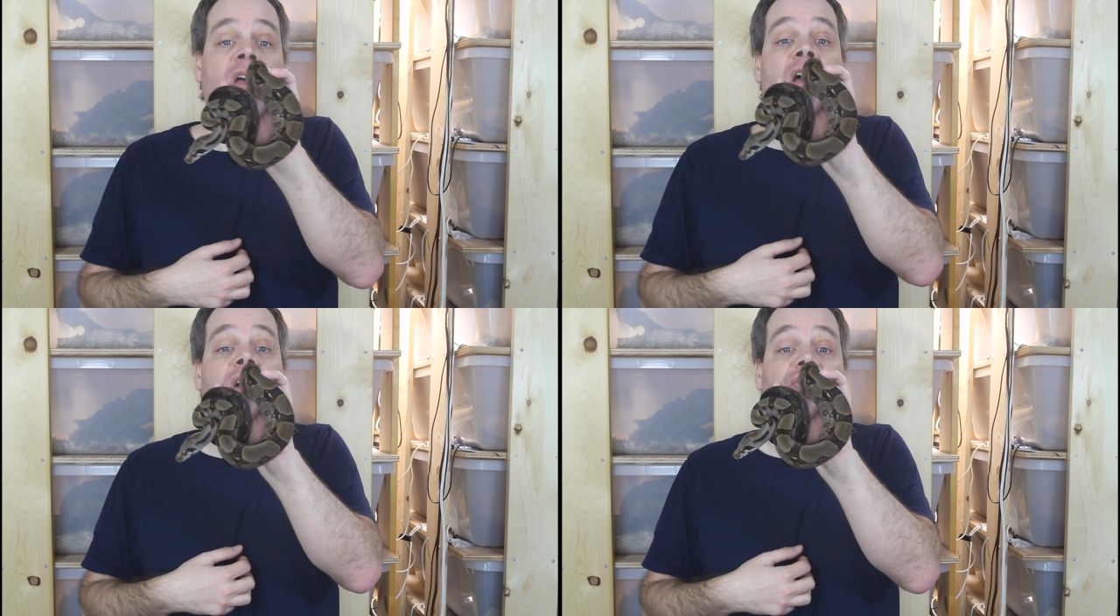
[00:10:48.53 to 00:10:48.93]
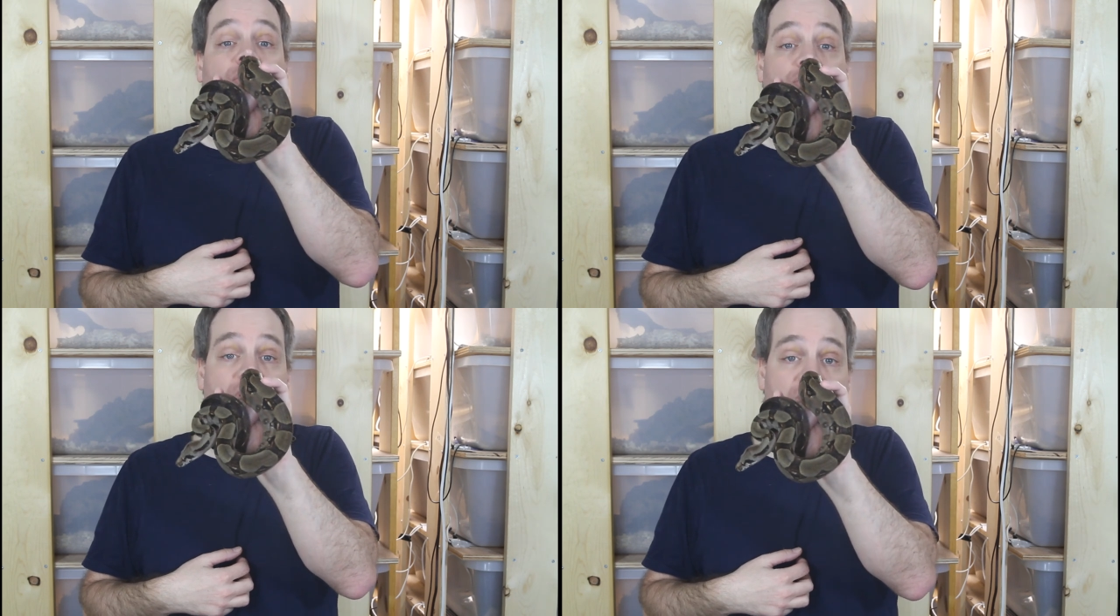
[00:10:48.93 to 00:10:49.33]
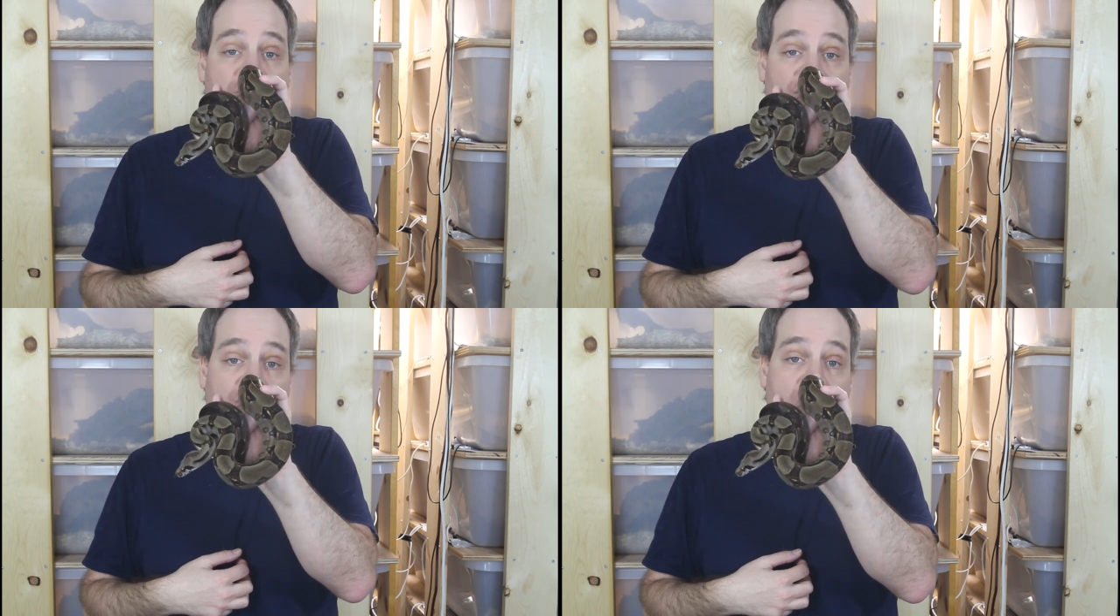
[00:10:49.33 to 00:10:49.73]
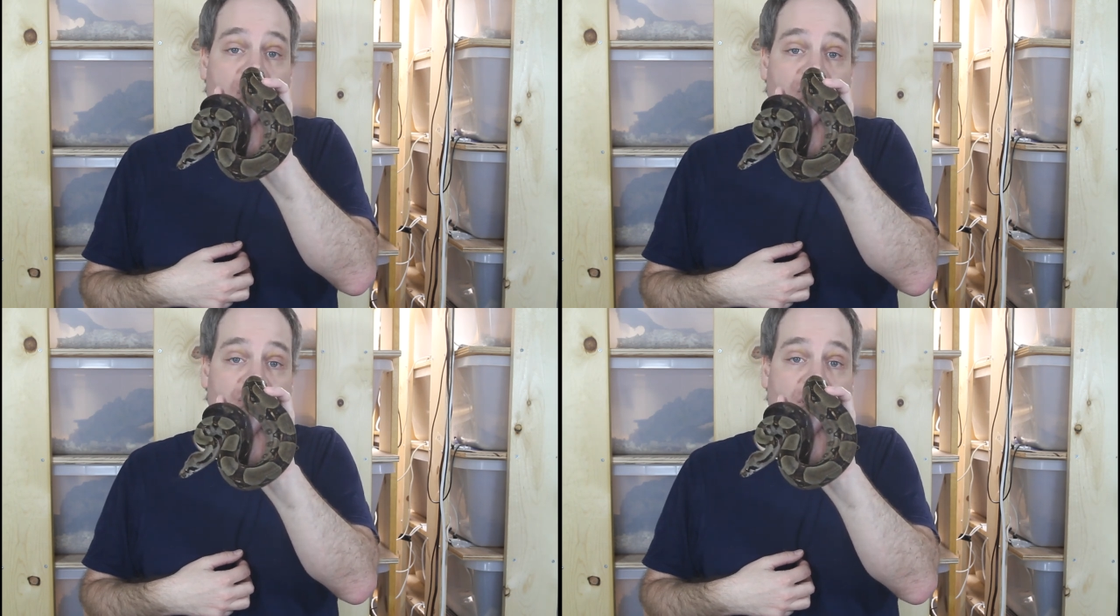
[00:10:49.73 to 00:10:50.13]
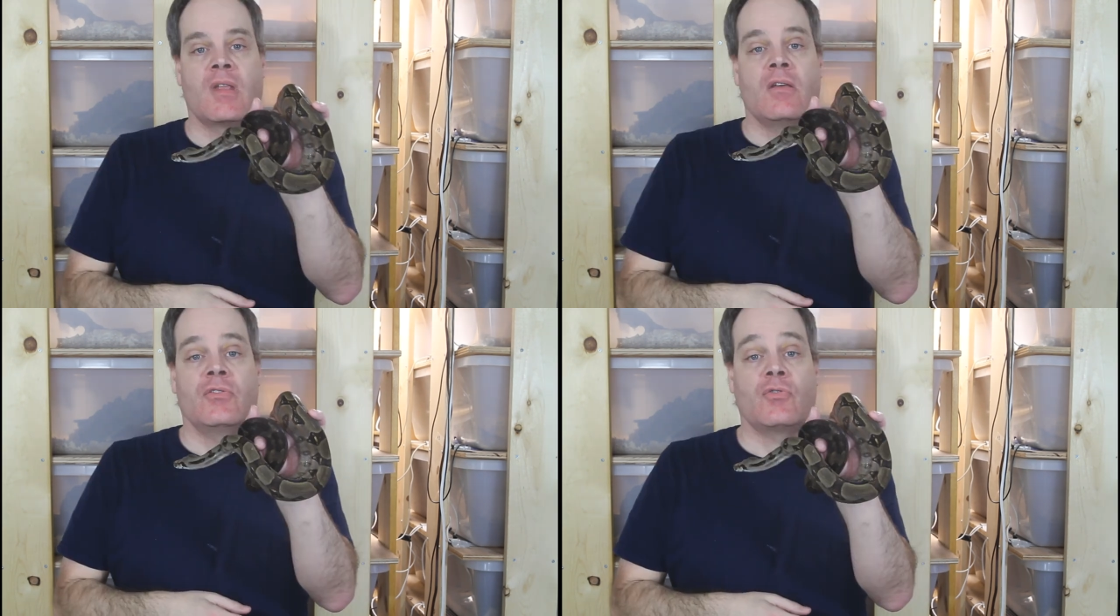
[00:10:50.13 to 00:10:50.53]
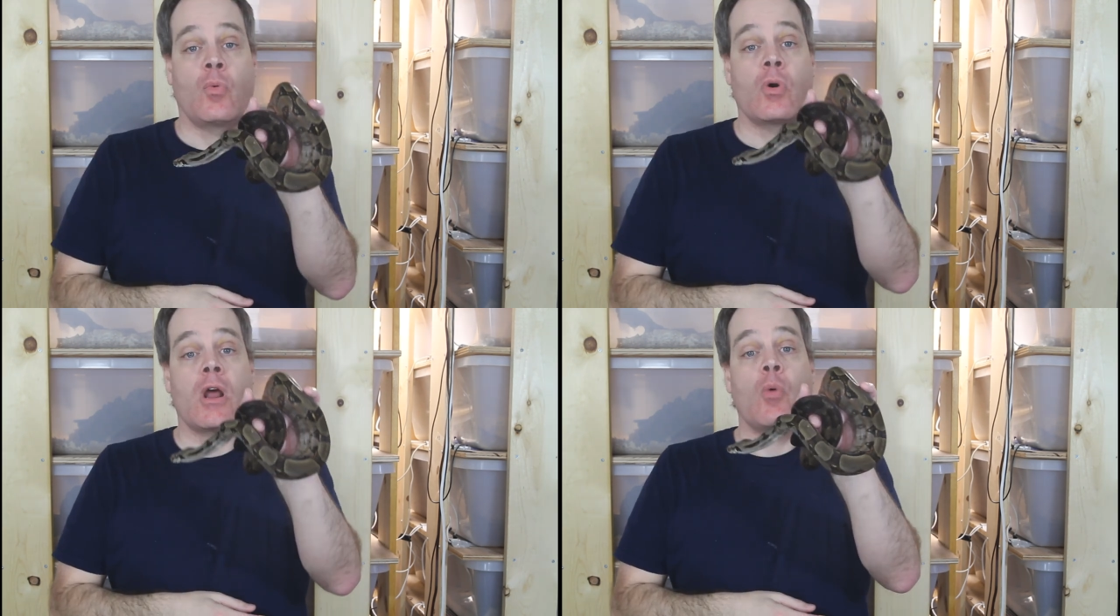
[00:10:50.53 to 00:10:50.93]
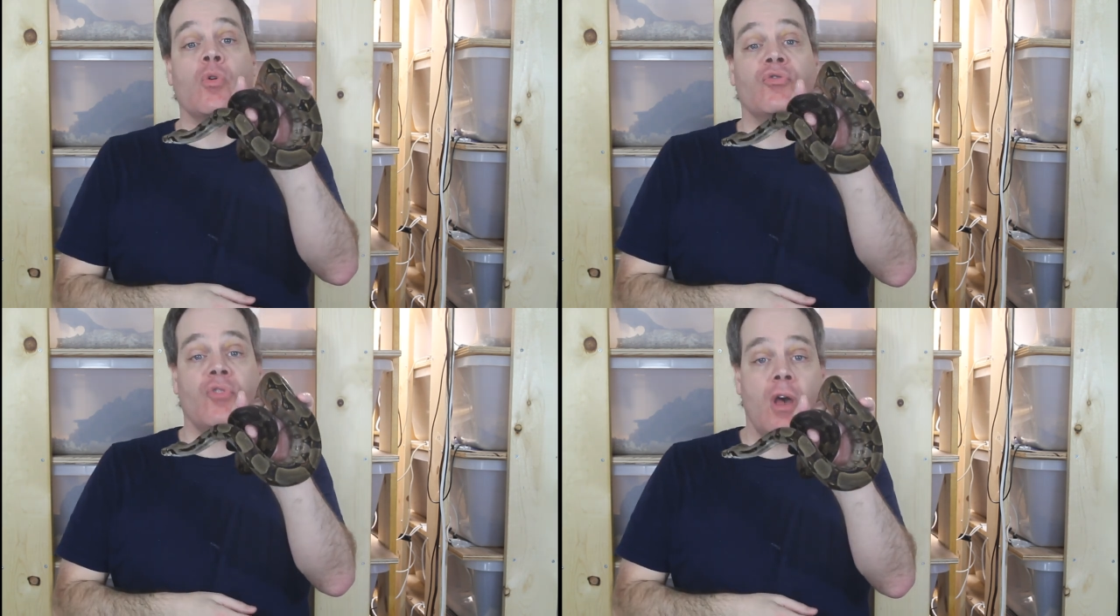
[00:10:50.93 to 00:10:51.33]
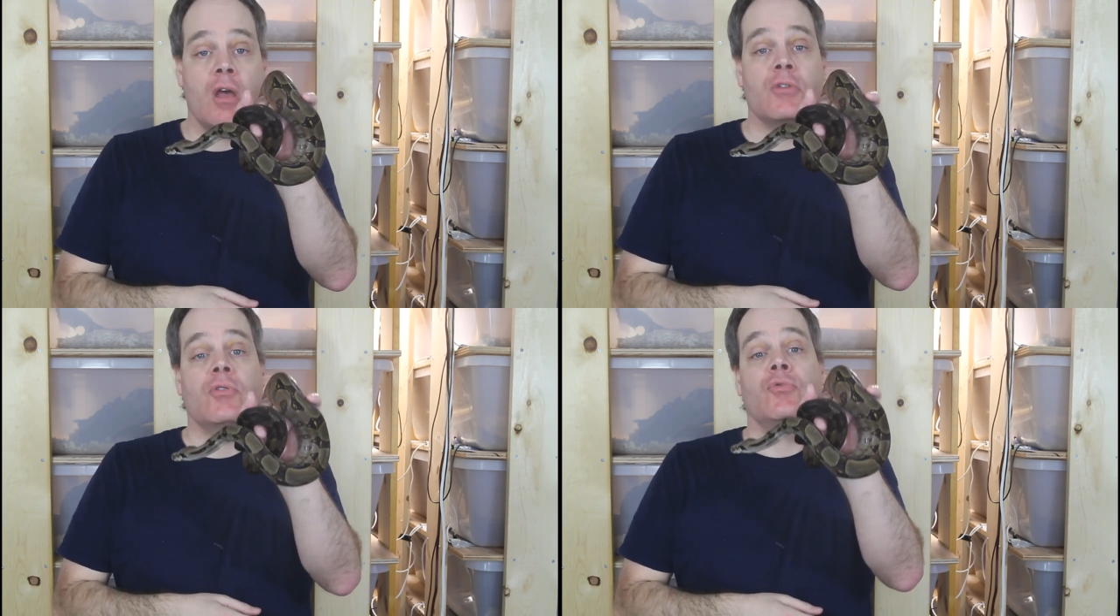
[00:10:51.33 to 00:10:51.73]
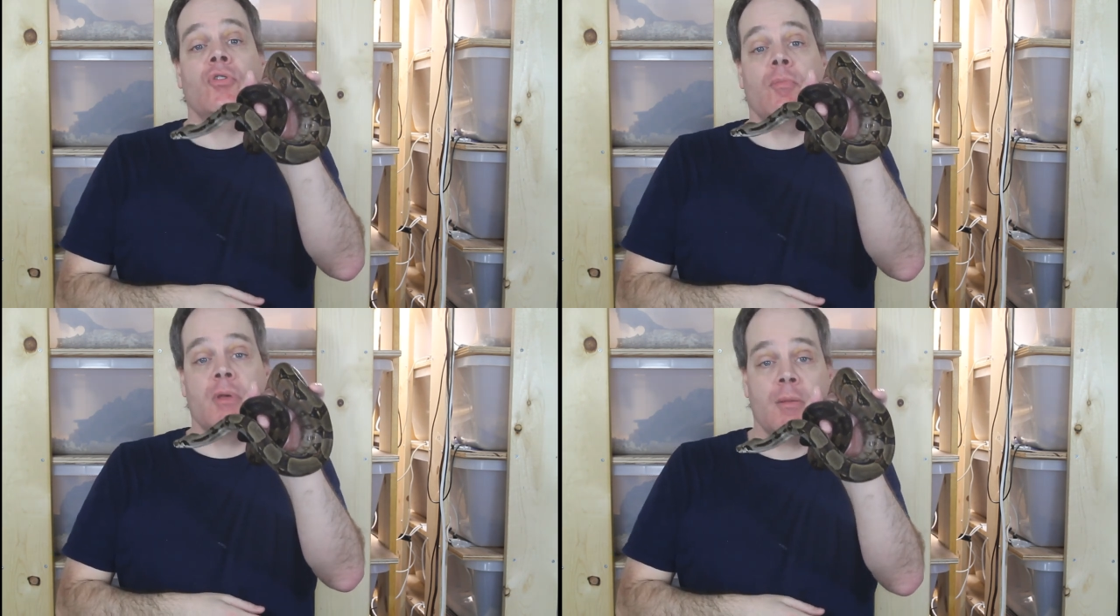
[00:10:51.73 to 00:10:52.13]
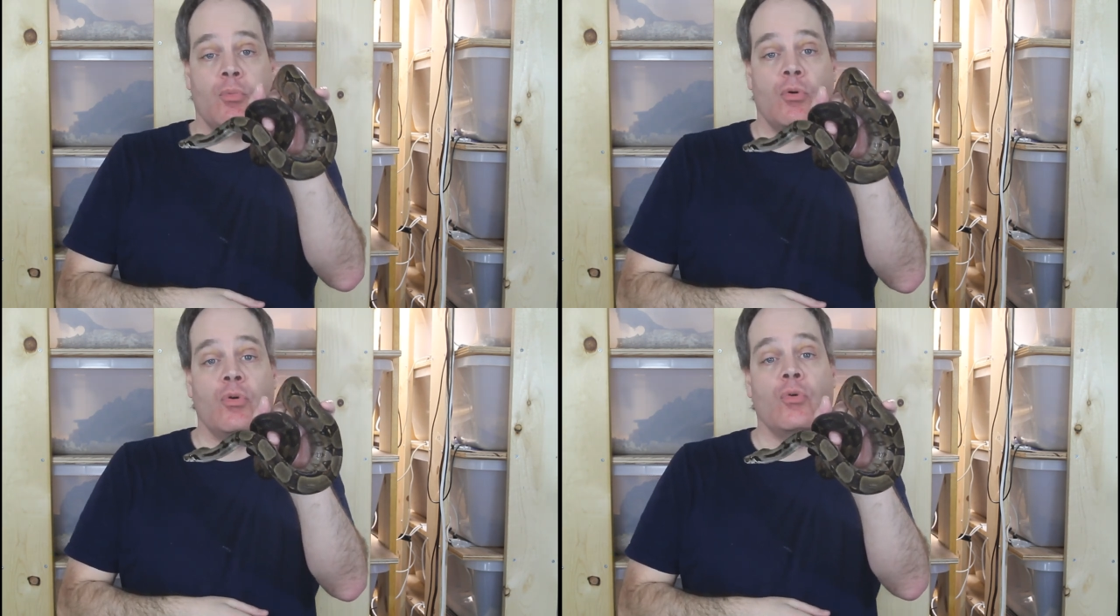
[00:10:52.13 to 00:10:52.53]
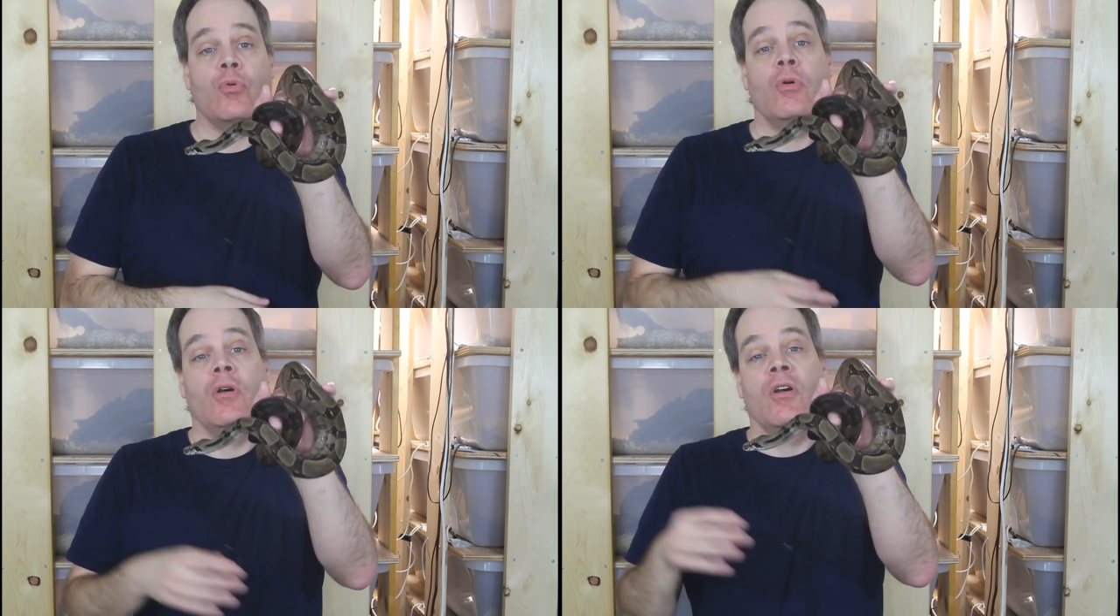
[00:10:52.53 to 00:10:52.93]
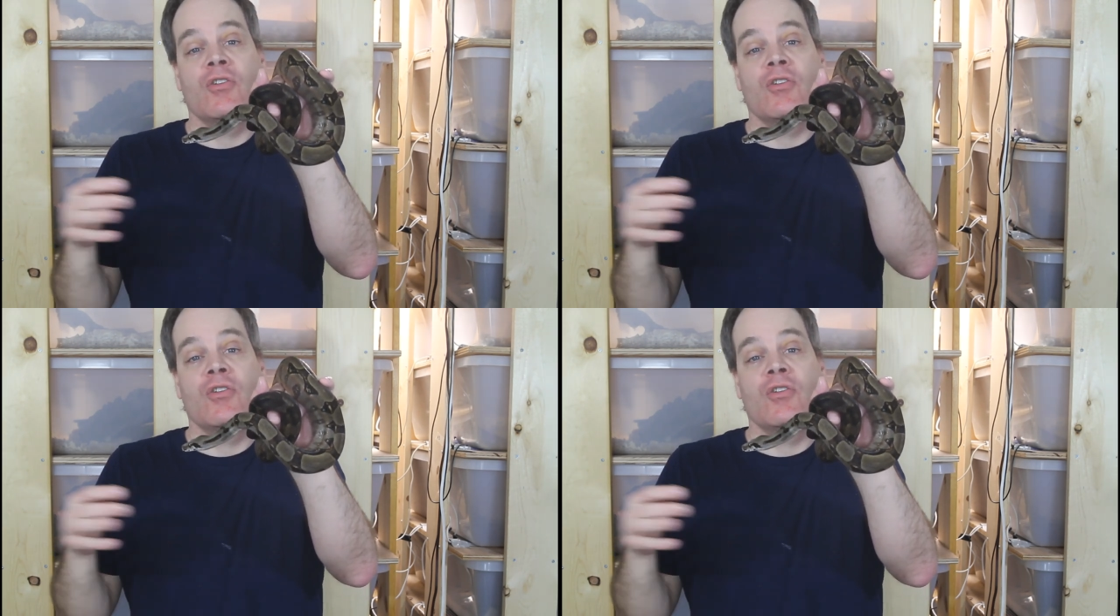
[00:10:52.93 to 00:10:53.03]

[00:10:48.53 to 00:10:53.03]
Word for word: as a breeding strategy. So what I will say to the people who